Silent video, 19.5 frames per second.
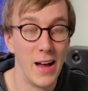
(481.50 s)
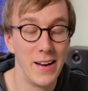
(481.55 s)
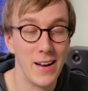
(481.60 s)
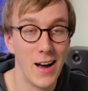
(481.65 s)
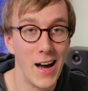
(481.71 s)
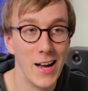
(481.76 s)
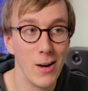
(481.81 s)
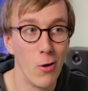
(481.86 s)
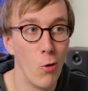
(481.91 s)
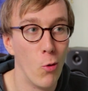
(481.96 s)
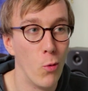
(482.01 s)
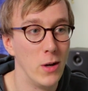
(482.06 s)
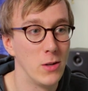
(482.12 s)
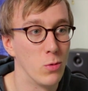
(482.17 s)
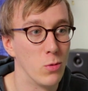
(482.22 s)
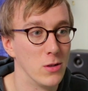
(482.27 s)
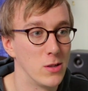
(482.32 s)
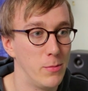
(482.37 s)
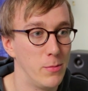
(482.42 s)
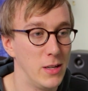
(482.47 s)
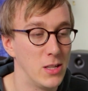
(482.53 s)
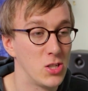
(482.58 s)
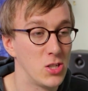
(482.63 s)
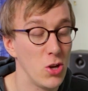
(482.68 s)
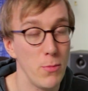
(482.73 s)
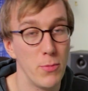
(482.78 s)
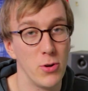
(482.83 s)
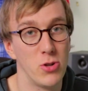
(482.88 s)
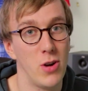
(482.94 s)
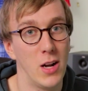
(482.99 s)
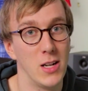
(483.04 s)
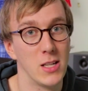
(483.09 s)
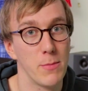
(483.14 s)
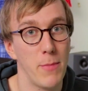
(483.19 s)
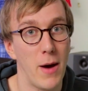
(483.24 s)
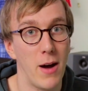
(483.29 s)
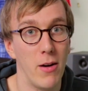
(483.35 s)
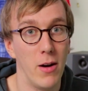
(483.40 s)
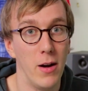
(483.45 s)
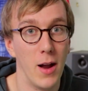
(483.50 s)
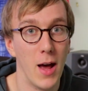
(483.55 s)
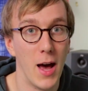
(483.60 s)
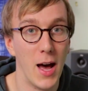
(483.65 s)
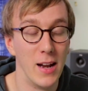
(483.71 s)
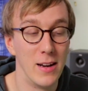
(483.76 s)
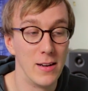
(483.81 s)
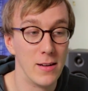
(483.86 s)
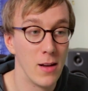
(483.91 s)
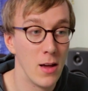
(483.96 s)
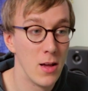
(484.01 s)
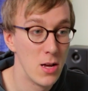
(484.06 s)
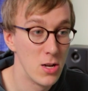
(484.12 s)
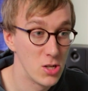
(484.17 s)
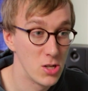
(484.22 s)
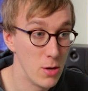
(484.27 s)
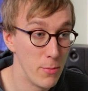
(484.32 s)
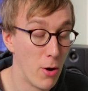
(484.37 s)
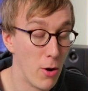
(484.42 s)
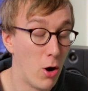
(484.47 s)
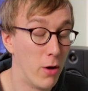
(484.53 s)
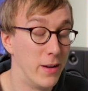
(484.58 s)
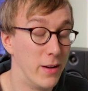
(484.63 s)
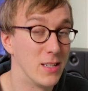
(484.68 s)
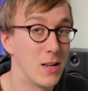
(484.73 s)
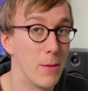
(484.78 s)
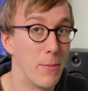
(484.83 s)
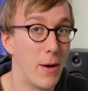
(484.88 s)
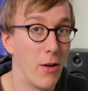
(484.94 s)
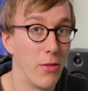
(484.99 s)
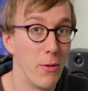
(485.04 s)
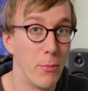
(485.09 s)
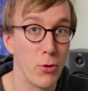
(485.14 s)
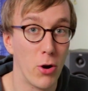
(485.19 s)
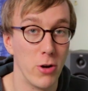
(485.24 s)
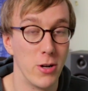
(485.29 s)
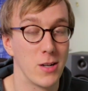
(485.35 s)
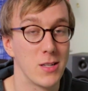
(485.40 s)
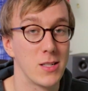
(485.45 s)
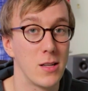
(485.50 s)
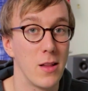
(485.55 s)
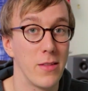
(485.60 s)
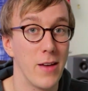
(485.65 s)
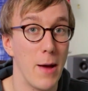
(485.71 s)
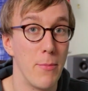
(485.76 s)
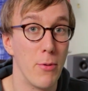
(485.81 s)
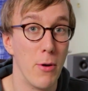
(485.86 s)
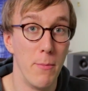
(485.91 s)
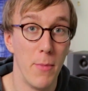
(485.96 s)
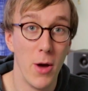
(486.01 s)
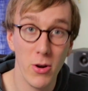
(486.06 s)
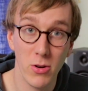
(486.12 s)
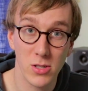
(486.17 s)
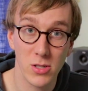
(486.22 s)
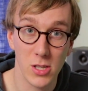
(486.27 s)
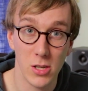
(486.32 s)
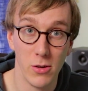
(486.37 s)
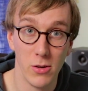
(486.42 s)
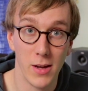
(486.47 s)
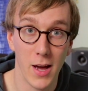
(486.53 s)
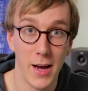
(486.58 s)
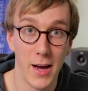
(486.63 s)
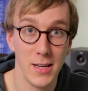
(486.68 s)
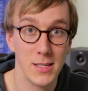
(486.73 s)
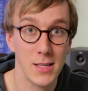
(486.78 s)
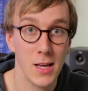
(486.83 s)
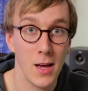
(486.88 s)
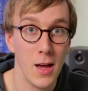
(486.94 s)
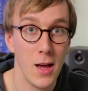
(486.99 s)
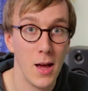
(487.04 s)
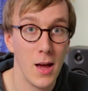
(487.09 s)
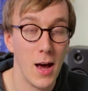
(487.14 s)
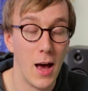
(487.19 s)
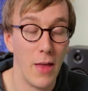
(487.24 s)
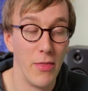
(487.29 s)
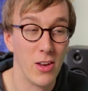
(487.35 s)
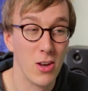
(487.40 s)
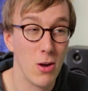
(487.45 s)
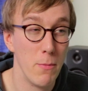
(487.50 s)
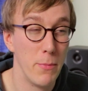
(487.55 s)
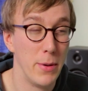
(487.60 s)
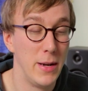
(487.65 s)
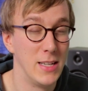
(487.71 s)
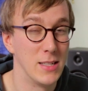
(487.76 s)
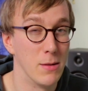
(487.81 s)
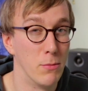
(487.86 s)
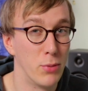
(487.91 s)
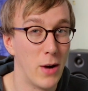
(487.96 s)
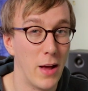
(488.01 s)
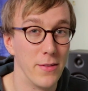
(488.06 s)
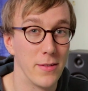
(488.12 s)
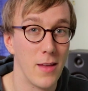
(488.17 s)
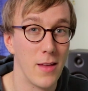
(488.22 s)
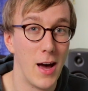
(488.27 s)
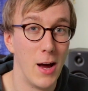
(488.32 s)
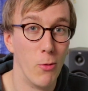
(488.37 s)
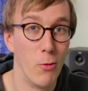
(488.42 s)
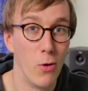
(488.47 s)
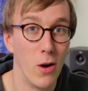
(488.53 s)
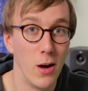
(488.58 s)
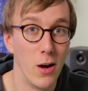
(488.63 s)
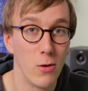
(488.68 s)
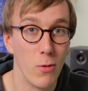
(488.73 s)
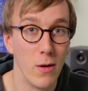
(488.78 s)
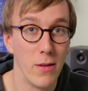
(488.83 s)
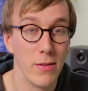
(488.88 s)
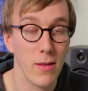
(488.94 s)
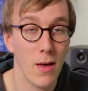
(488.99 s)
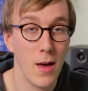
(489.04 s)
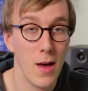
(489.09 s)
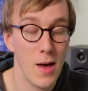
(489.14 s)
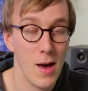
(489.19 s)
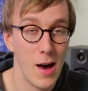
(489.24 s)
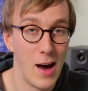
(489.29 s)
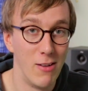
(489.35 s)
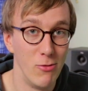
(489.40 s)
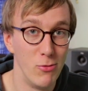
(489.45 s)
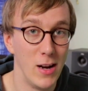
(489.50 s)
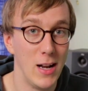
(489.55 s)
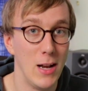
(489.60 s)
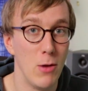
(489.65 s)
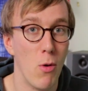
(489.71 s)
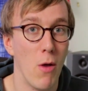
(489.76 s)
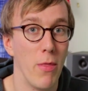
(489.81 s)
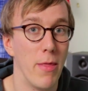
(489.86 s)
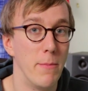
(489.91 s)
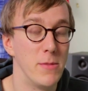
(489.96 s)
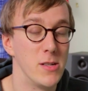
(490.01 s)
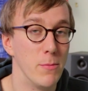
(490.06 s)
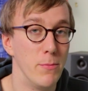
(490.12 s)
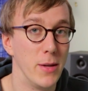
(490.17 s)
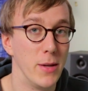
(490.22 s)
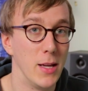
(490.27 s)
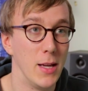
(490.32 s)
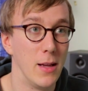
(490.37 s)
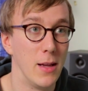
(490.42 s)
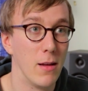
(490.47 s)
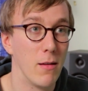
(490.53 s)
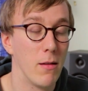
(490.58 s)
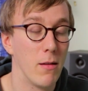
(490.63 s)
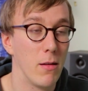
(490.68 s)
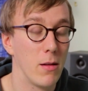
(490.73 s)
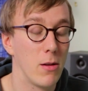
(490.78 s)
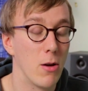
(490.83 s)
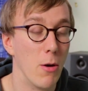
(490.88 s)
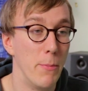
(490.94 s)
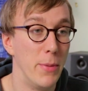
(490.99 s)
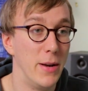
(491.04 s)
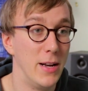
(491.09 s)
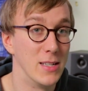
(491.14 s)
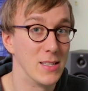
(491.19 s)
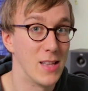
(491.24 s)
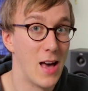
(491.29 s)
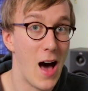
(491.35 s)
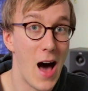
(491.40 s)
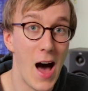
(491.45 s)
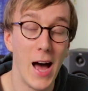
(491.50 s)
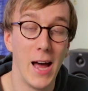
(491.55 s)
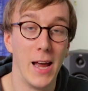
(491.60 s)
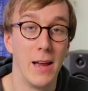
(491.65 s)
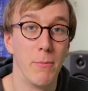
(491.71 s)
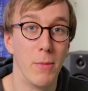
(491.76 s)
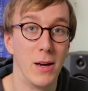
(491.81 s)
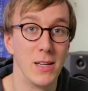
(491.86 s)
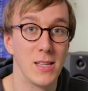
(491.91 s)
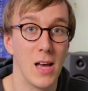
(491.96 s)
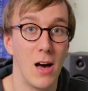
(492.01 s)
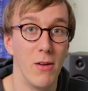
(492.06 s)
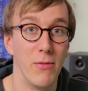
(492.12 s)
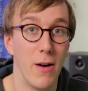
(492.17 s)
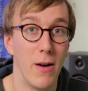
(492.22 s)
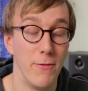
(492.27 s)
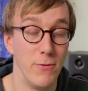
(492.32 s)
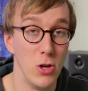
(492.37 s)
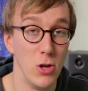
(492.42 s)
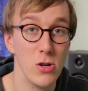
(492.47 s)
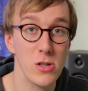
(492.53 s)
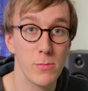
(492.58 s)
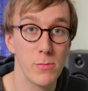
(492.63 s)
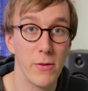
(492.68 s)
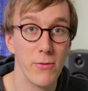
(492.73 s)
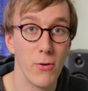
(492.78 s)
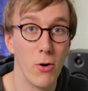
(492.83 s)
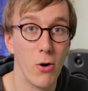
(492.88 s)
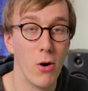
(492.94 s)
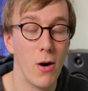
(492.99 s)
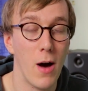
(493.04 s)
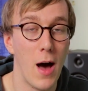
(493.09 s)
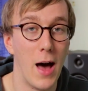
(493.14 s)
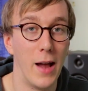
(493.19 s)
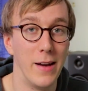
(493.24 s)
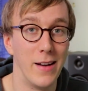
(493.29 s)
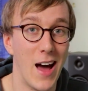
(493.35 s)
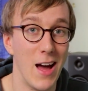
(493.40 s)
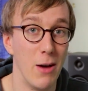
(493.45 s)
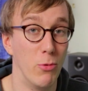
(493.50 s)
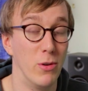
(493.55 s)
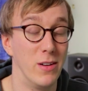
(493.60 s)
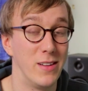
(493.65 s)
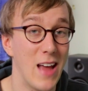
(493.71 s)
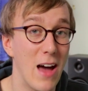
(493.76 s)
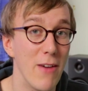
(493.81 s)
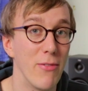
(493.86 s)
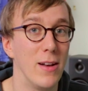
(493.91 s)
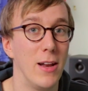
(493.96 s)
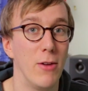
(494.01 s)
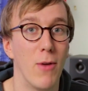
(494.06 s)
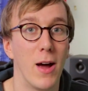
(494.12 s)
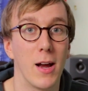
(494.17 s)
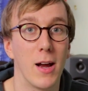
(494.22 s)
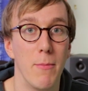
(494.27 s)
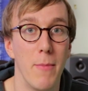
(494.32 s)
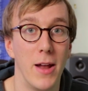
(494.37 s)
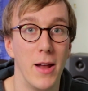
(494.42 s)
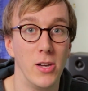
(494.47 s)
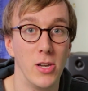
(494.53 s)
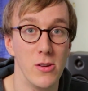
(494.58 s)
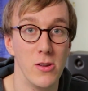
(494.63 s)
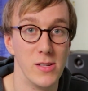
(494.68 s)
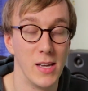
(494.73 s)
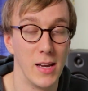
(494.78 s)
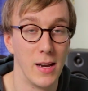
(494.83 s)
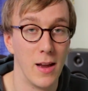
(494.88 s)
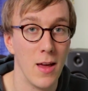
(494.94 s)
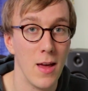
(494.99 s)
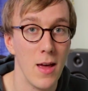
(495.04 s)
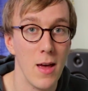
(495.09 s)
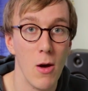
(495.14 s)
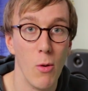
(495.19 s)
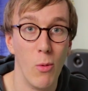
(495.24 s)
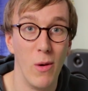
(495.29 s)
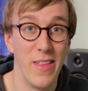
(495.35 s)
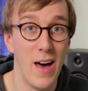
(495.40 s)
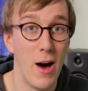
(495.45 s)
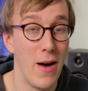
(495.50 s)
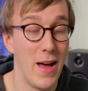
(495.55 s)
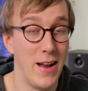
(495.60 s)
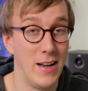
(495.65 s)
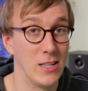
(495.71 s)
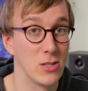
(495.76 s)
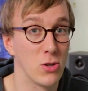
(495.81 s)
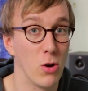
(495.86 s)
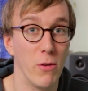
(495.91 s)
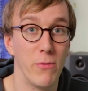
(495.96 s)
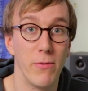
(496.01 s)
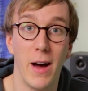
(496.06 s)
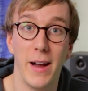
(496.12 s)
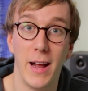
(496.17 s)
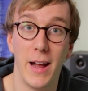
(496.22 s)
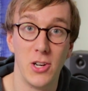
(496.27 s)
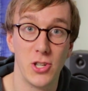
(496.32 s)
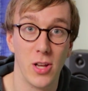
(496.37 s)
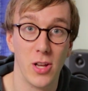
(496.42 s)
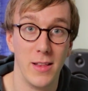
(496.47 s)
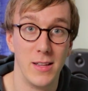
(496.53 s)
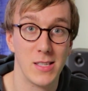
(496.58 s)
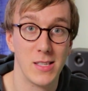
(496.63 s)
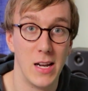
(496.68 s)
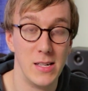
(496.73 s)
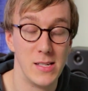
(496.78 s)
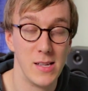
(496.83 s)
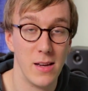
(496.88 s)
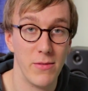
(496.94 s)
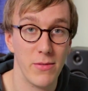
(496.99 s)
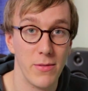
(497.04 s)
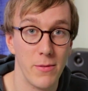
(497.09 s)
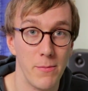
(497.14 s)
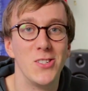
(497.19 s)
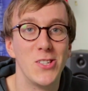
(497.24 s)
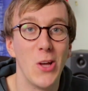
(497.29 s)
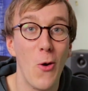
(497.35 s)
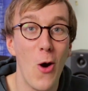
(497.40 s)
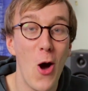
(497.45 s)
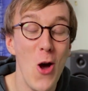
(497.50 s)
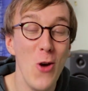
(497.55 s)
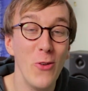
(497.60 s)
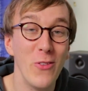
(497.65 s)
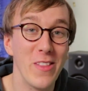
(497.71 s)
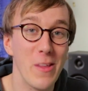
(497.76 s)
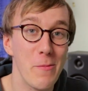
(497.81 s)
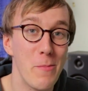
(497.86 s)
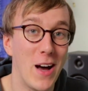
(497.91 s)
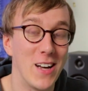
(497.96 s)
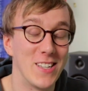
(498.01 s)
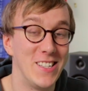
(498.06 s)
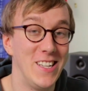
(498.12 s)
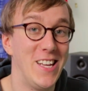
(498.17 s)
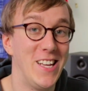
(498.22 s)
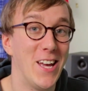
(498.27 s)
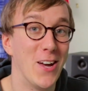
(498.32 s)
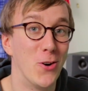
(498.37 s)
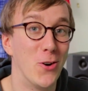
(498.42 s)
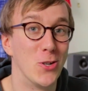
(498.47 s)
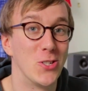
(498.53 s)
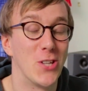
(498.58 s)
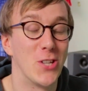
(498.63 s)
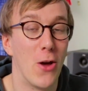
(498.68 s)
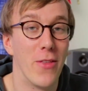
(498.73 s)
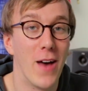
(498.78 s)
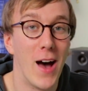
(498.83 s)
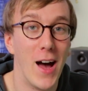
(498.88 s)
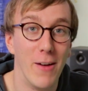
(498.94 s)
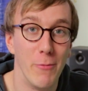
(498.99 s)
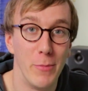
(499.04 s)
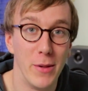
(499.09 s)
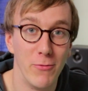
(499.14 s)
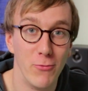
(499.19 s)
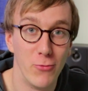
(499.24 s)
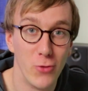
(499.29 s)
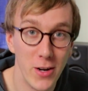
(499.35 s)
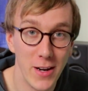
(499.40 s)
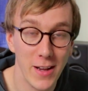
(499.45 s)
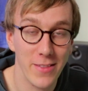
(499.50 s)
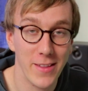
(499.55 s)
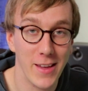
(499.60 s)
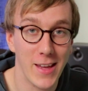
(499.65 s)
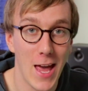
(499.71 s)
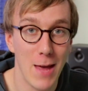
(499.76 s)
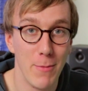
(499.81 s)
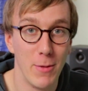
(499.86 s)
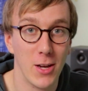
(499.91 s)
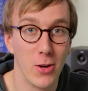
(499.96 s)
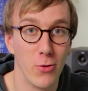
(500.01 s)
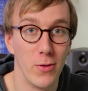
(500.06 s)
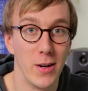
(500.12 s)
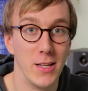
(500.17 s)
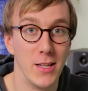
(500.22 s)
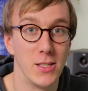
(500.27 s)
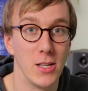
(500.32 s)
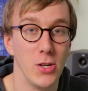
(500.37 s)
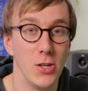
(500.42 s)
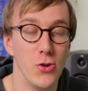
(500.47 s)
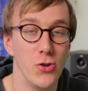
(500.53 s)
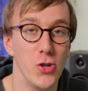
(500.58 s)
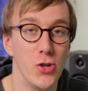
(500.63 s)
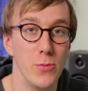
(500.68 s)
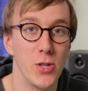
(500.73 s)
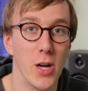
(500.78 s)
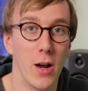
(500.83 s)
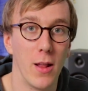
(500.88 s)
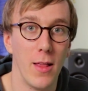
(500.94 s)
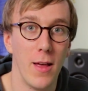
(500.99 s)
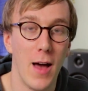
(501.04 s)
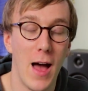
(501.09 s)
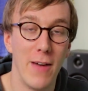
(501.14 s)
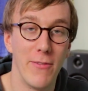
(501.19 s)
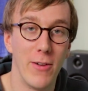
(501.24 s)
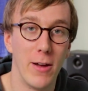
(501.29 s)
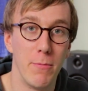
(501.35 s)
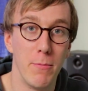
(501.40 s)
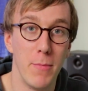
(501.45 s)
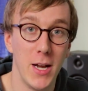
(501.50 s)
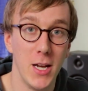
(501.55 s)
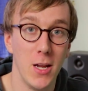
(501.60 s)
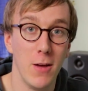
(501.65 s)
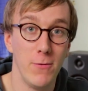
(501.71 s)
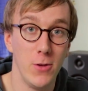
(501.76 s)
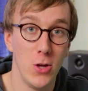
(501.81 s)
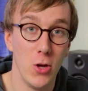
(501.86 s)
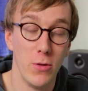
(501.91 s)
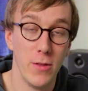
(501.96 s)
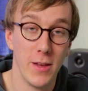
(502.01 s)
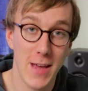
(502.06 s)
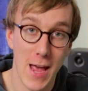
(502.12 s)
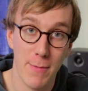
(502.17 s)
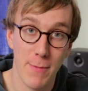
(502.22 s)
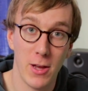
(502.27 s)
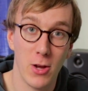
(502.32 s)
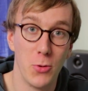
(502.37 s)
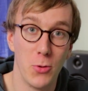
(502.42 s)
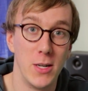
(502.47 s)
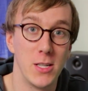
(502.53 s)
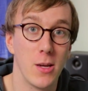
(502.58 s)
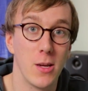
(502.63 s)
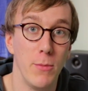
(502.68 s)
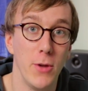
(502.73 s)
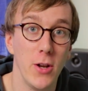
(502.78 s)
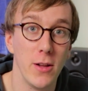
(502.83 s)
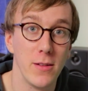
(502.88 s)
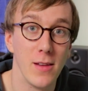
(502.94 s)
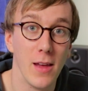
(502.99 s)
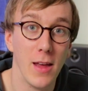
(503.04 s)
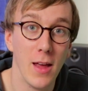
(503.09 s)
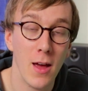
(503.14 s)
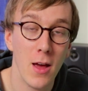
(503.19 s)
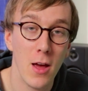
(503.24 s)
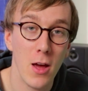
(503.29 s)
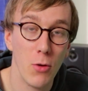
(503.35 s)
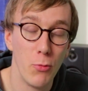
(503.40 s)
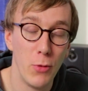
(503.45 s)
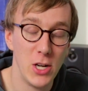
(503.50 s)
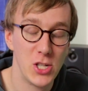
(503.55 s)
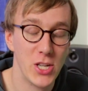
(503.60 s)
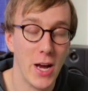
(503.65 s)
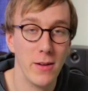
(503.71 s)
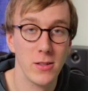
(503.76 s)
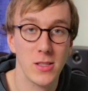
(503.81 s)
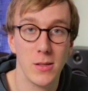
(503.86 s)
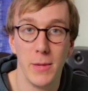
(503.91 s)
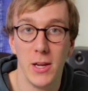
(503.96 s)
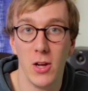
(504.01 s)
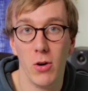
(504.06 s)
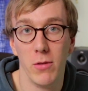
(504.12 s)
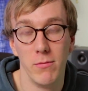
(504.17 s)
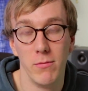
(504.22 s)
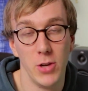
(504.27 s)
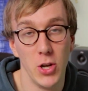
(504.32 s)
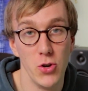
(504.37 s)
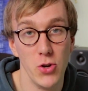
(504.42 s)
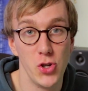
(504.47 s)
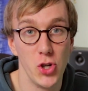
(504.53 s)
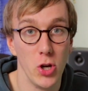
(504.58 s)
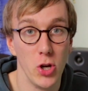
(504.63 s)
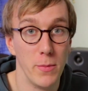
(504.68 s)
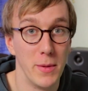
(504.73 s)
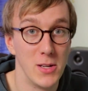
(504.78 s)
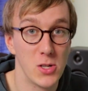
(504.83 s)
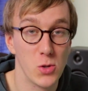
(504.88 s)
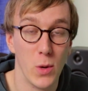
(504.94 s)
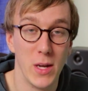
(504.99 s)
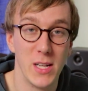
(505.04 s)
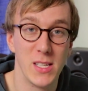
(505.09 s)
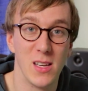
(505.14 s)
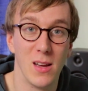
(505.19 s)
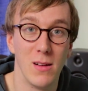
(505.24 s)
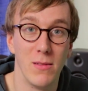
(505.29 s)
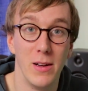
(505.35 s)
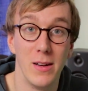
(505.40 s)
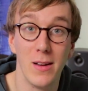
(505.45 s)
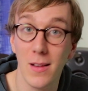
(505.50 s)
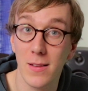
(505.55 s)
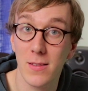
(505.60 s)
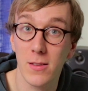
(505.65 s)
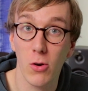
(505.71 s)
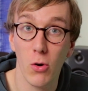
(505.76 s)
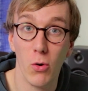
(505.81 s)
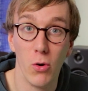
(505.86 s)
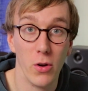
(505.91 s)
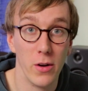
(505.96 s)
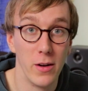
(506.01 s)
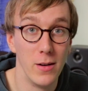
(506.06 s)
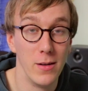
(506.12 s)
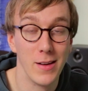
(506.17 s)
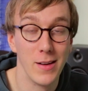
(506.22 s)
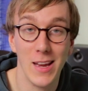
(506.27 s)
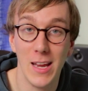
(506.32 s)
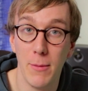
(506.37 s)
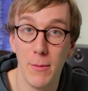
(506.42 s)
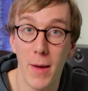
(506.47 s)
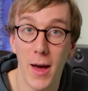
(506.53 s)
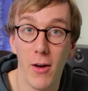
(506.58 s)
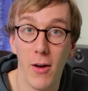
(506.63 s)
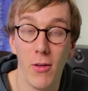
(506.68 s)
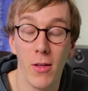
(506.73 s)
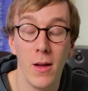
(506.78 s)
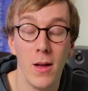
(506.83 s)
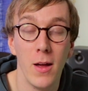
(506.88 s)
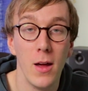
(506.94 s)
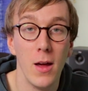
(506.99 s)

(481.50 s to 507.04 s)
And I always want to be super transparent and super honest about the products that I promote to you guys and the companies and brands that I work with. I really want them to be companies that I myself have used before and I would definitely recommend using without any sort of financial incentive. So over the past year or so that I've been running the Gaming Careers YouTube channel, I've had many of you, the Gaming Careers community, reach out to me on YouTube and Twitter and Discord and email